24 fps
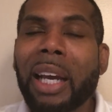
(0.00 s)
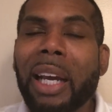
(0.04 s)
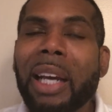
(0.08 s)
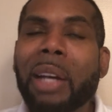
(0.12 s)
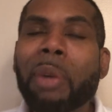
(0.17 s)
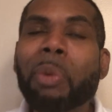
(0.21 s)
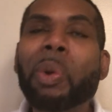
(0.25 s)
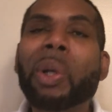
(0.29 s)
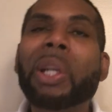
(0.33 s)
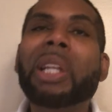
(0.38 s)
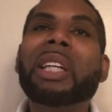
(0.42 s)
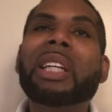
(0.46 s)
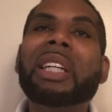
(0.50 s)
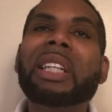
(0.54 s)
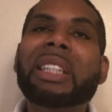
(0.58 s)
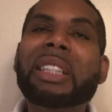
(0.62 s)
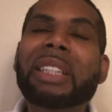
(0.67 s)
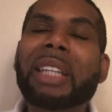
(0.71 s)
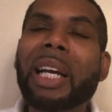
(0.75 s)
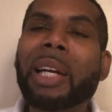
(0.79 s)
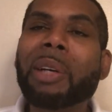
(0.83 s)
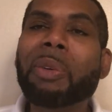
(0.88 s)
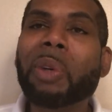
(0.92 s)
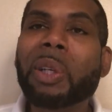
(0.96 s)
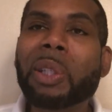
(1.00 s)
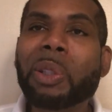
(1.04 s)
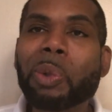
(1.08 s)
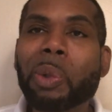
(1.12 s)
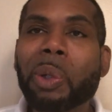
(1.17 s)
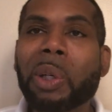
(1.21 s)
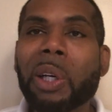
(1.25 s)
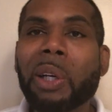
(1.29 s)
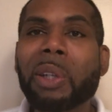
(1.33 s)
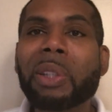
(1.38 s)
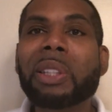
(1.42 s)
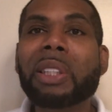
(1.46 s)
And one of the generational
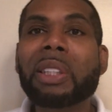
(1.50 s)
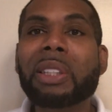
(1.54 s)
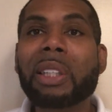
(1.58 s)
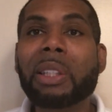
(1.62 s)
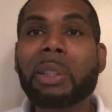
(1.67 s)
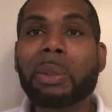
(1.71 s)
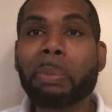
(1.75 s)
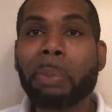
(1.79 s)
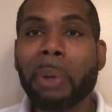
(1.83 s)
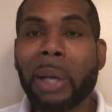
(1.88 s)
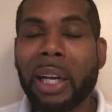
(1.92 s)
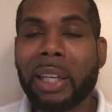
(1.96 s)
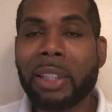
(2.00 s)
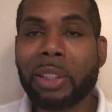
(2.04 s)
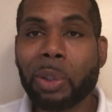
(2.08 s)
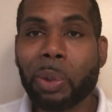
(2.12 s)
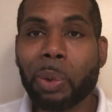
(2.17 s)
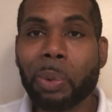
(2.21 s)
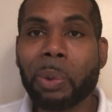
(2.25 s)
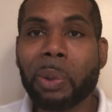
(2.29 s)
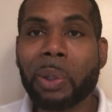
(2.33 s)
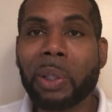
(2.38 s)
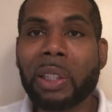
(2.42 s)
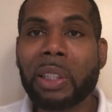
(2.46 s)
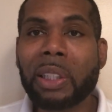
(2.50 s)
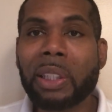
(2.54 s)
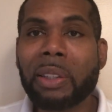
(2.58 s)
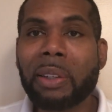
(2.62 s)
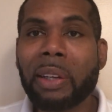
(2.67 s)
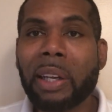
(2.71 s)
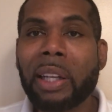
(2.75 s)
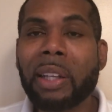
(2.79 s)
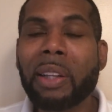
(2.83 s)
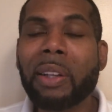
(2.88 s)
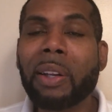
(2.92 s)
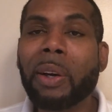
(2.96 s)
curses that's passed on
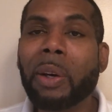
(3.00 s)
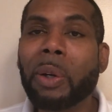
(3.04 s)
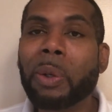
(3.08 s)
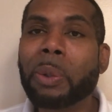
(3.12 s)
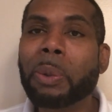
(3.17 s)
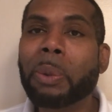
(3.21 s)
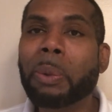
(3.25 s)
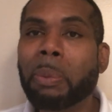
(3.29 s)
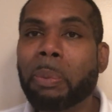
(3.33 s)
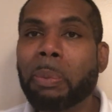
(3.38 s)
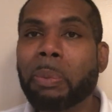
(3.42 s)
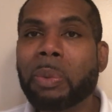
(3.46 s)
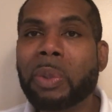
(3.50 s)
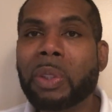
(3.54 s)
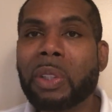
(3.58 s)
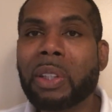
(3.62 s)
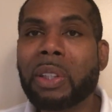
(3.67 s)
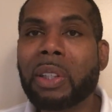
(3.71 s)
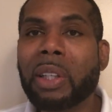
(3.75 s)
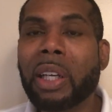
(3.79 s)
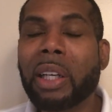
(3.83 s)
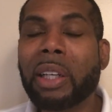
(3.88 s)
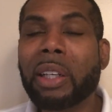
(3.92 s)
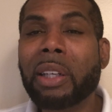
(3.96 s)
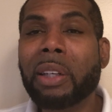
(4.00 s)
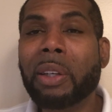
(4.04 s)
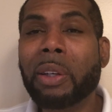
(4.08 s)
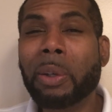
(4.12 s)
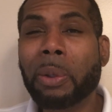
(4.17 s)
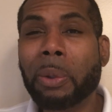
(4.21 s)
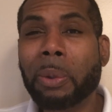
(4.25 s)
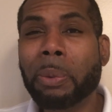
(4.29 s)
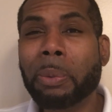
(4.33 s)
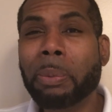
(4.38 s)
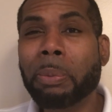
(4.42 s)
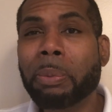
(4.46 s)
in the homes
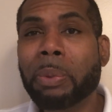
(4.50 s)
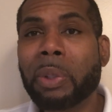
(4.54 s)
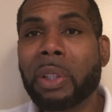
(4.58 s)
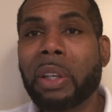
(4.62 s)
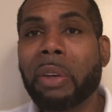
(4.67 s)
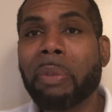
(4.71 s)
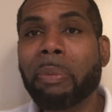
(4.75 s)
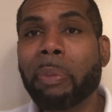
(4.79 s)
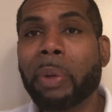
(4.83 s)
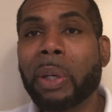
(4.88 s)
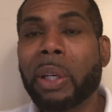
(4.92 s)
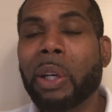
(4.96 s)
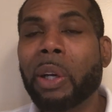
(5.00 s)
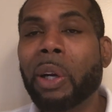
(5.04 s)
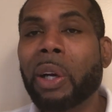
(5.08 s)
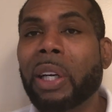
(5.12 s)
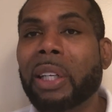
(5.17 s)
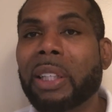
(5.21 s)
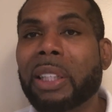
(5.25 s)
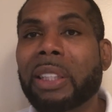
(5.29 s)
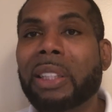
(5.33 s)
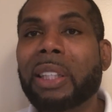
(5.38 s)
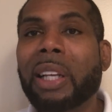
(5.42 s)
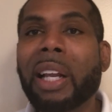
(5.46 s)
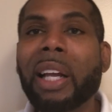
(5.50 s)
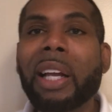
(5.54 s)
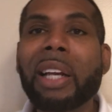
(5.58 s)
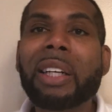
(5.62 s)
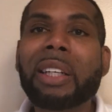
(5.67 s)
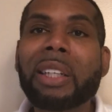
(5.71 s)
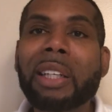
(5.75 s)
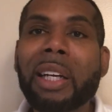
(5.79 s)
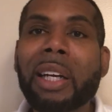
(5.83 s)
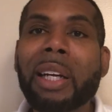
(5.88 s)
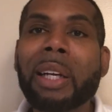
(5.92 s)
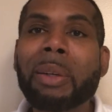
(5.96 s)
of minorities a lot
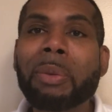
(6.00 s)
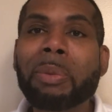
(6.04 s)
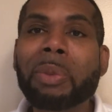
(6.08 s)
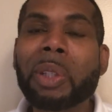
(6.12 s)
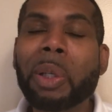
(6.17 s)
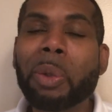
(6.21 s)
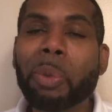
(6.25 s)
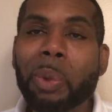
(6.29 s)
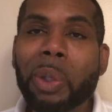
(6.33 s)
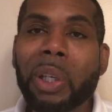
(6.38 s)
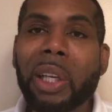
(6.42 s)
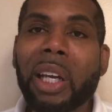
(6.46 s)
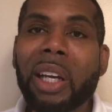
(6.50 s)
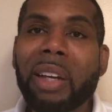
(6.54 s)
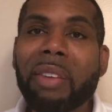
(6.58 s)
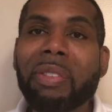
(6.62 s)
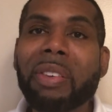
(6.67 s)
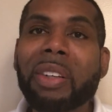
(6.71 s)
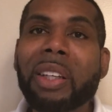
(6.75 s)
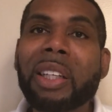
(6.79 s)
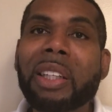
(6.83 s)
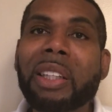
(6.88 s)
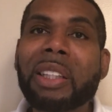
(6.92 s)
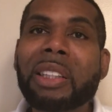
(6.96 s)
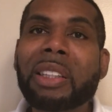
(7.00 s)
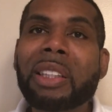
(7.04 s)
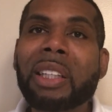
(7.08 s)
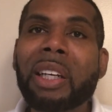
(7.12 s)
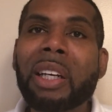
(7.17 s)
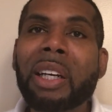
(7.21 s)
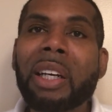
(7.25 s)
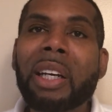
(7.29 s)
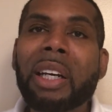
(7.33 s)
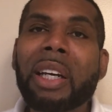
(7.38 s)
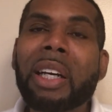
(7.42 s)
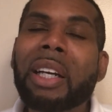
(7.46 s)
of times that we have is
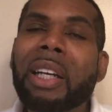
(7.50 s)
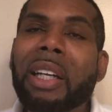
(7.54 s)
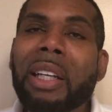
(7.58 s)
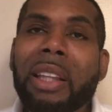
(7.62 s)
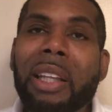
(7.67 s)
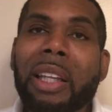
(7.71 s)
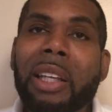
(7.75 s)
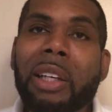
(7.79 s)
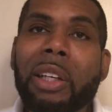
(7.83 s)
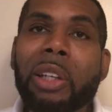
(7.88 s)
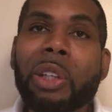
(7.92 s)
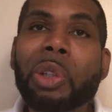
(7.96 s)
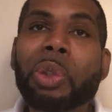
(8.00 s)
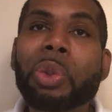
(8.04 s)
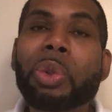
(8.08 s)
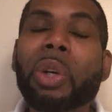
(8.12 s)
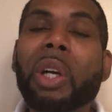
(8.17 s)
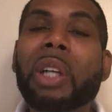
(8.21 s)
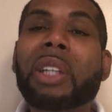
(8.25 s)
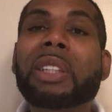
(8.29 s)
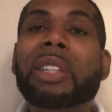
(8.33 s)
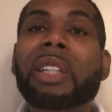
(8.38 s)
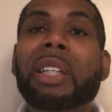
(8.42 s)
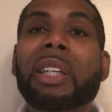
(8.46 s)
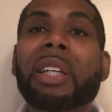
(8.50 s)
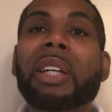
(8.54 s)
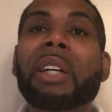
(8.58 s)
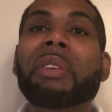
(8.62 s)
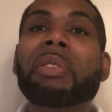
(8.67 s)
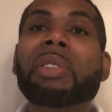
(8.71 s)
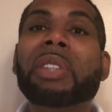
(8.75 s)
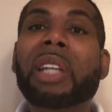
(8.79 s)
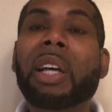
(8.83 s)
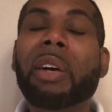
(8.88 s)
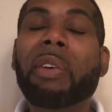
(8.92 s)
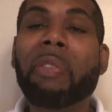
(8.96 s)
the destruction
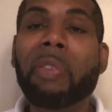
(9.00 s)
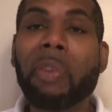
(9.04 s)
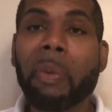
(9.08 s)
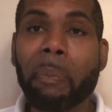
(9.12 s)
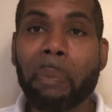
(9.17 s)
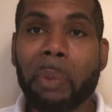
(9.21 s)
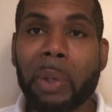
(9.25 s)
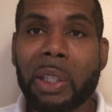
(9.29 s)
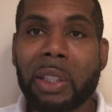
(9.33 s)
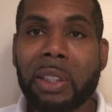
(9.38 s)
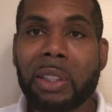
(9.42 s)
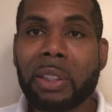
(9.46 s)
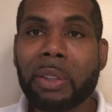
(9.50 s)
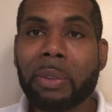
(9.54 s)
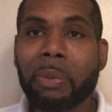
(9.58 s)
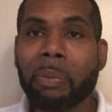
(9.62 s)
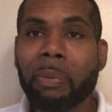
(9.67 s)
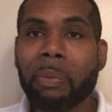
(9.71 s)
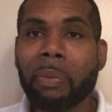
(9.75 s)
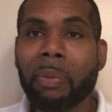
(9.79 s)
of self-image.